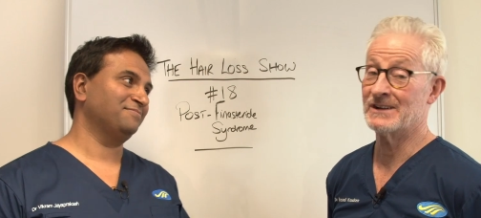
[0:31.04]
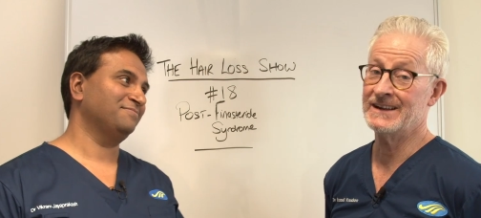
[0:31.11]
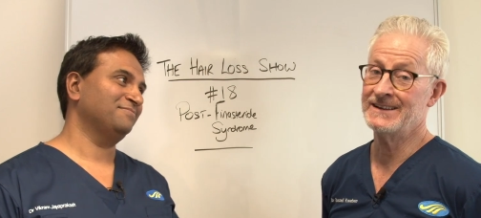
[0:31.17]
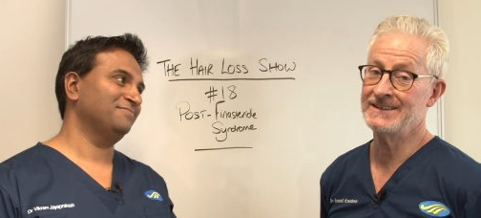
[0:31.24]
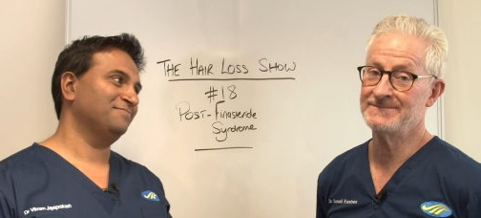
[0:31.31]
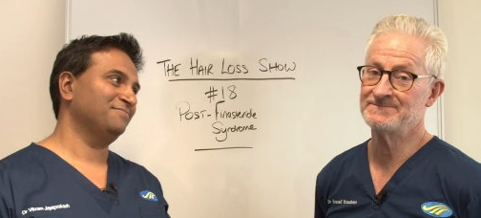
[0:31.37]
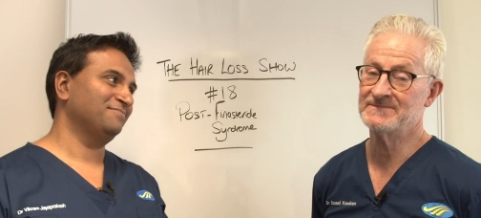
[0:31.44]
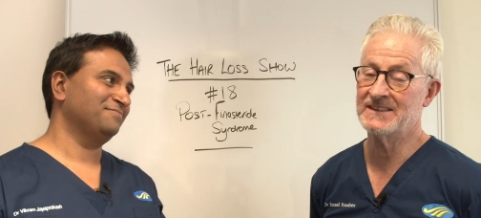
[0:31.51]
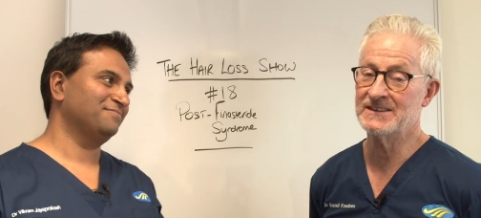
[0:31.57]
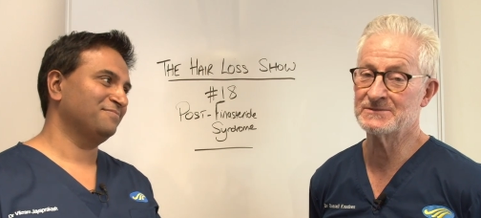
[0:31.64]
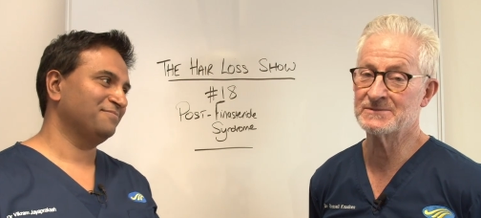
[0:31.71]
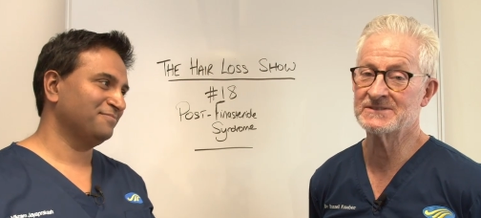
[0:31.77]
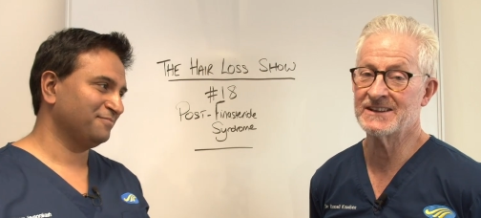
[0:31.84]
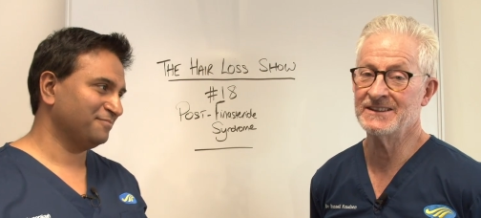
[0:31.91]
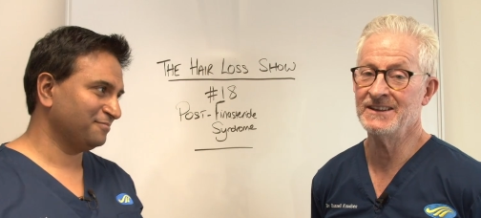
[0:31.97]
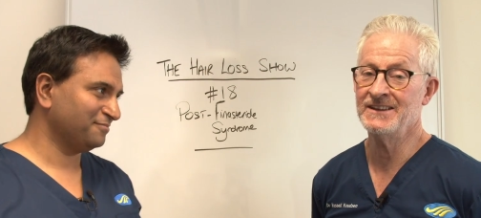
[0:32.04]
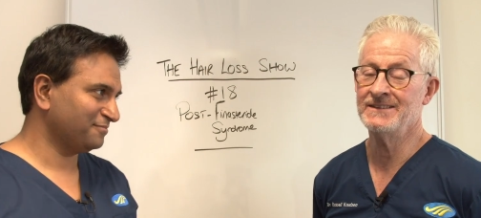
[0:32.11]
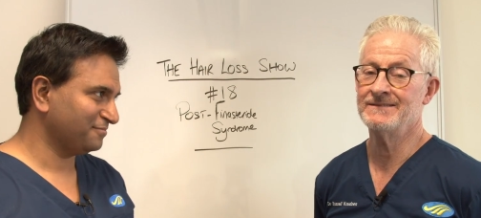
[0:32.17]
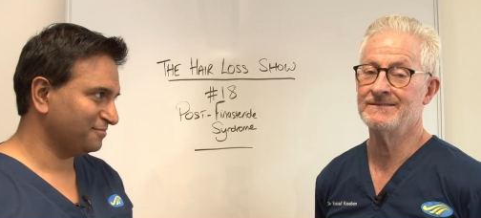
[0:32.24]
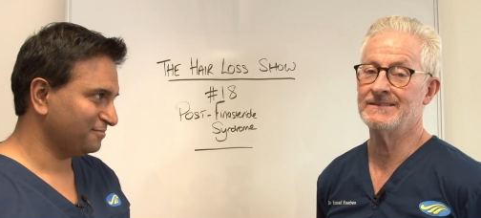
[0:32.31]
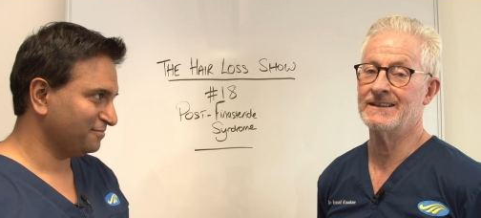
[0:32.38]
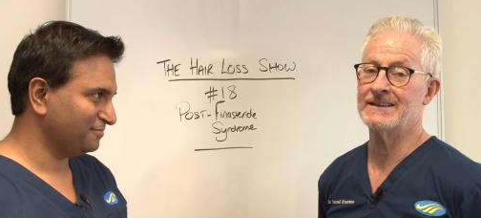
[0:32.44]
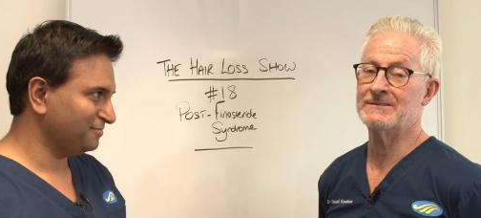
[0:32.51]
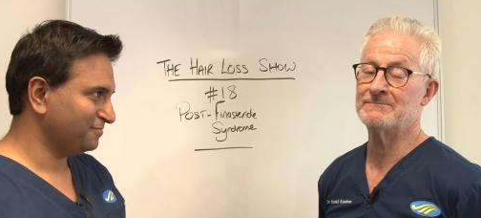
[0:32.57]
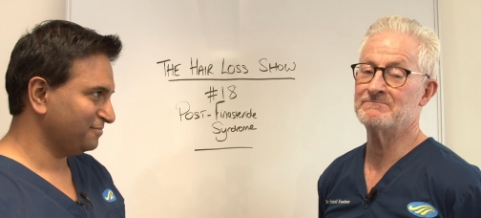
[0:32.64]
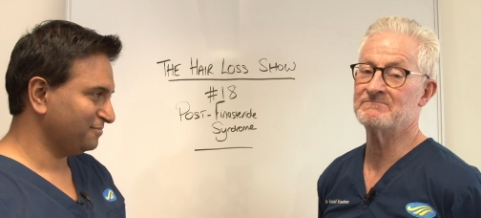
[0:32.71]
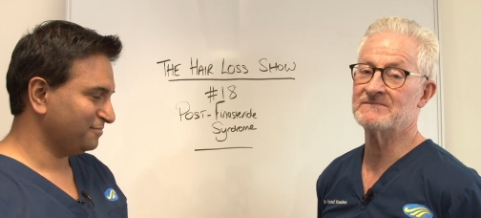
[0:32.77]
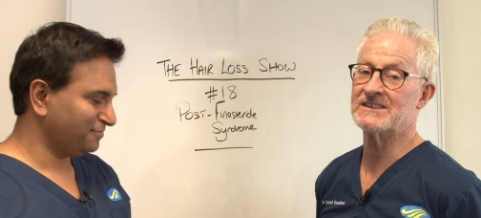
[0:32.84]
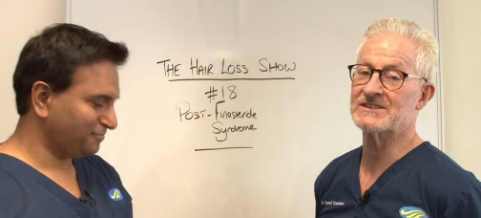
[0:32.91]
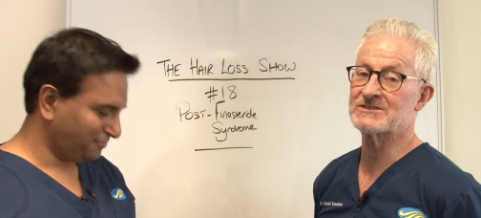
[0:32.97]
Speaker 1: well, this was only
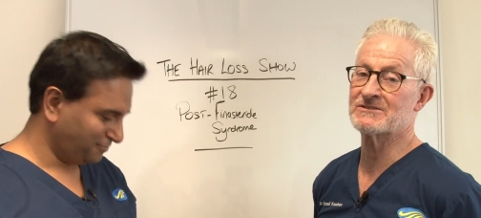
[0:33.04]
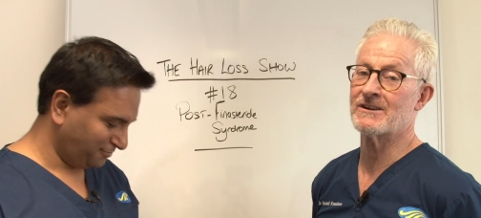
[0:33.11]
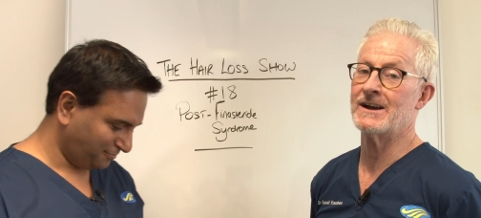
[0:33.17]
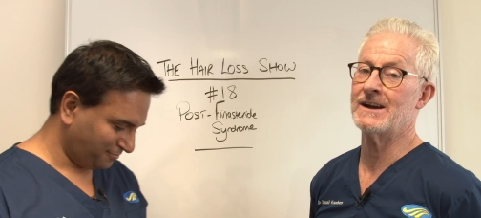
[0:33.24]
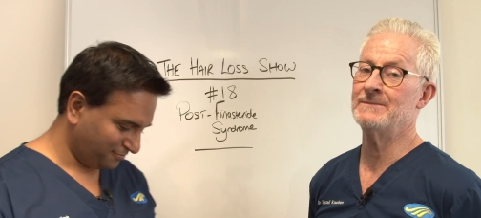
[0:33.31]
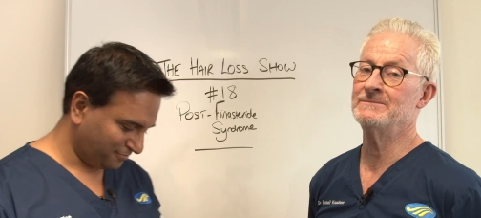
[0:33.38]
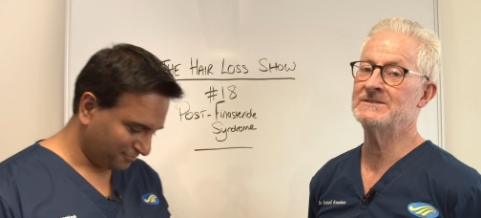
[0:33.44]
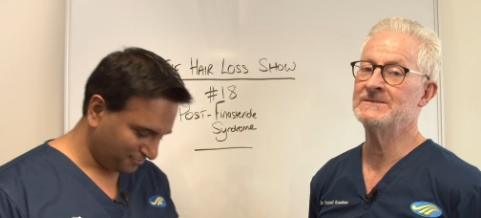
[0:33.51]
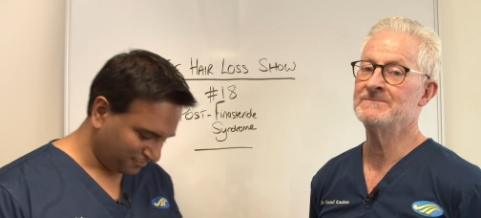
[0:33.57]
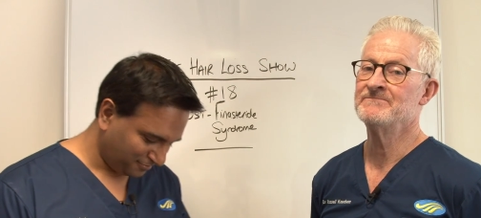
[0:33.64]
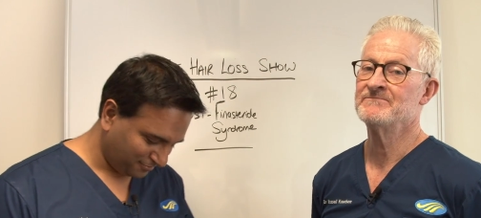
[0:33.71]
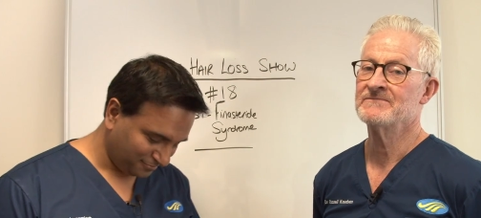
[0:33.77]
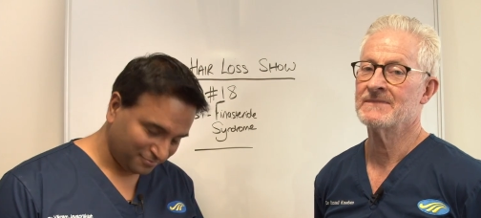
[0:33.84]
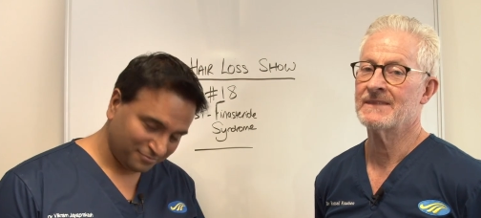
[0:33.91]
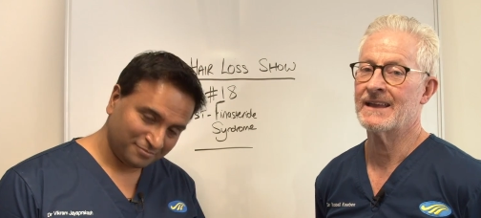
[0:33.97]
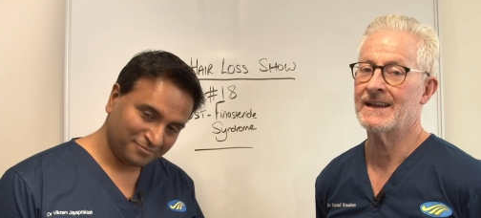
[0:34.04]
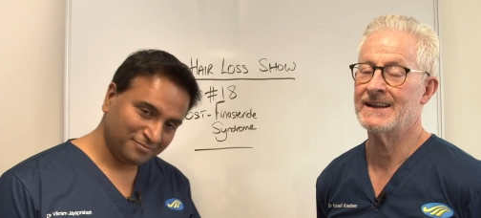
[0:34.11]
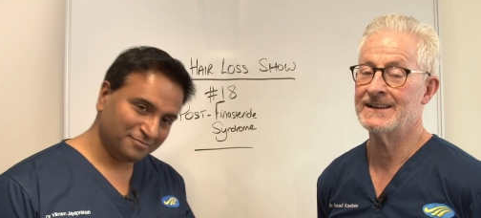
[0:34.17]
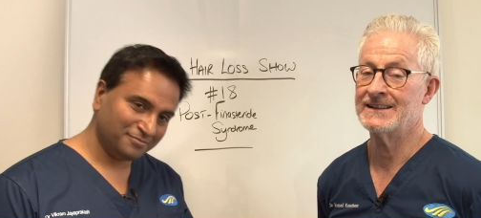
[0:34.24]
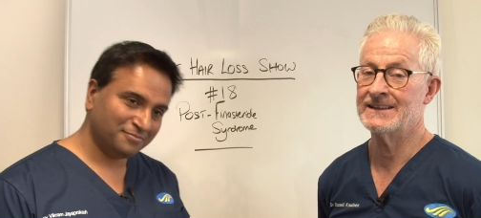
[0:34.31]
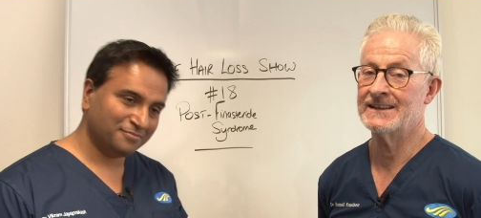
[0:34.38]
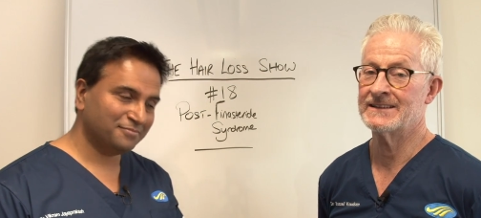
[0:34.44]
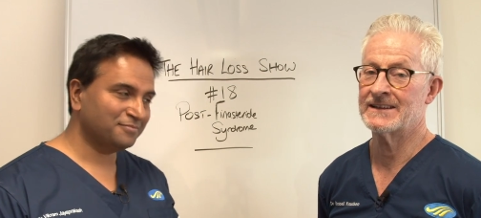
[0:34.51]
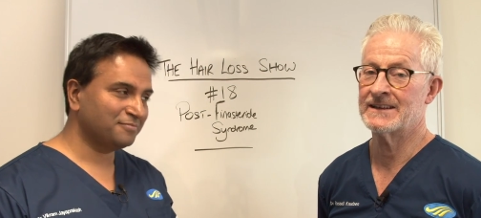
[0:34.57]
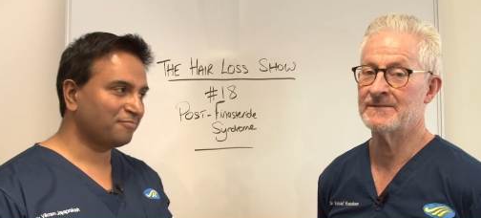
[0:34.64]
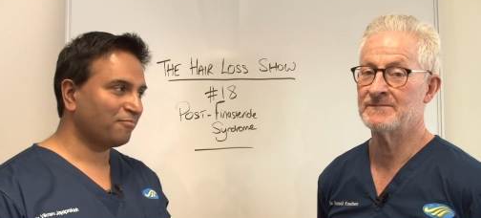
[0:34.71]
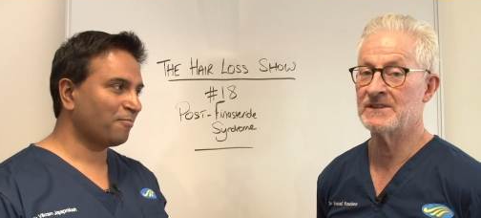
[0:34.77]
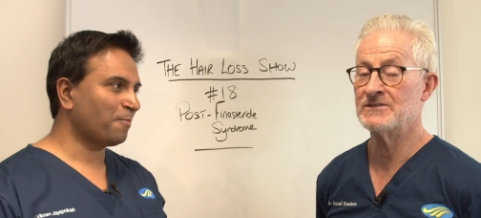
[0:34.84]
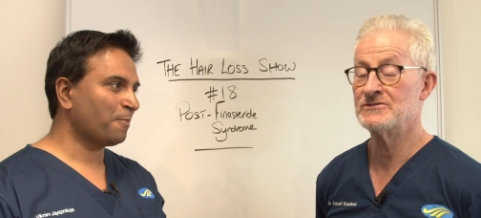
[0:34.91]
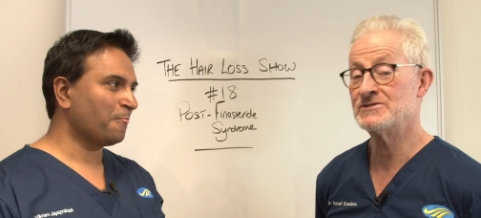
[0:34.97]
um, described uh, um, in